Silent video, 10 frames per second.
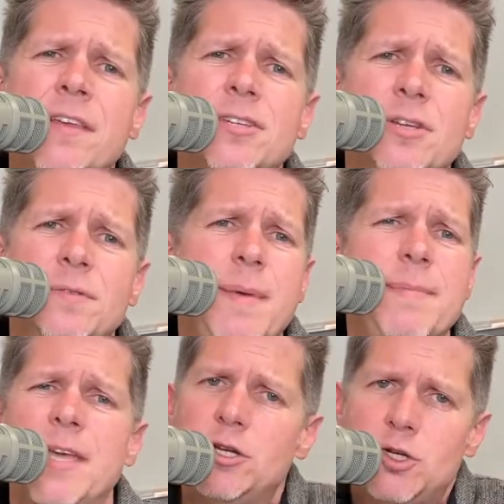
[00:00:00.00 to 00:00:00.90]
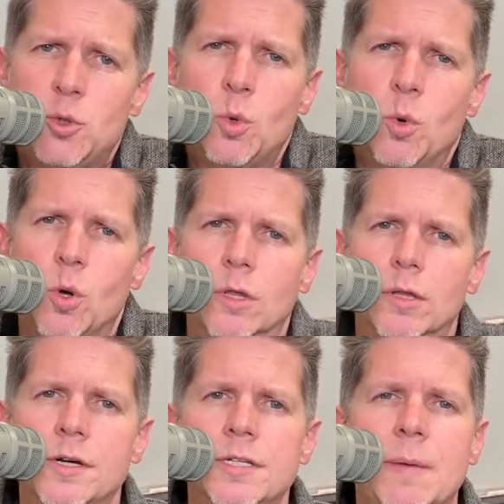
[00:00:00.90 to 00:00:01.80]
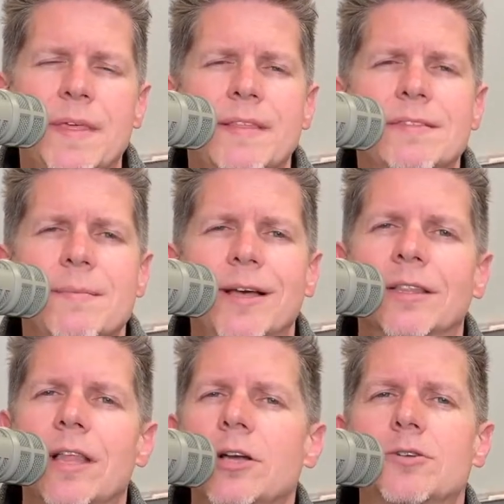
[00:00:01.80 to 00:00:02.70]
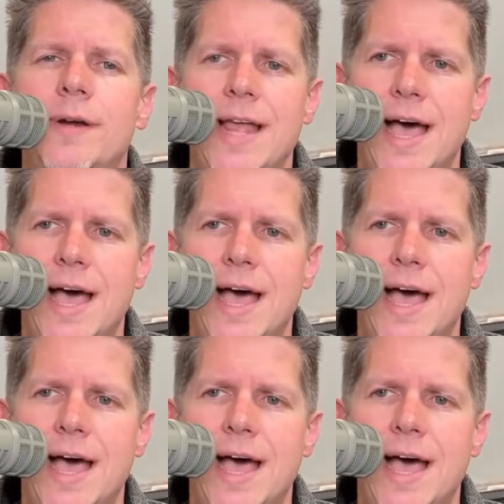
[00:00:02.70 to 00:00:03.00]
that shows maybe a jewel or something that's about luxury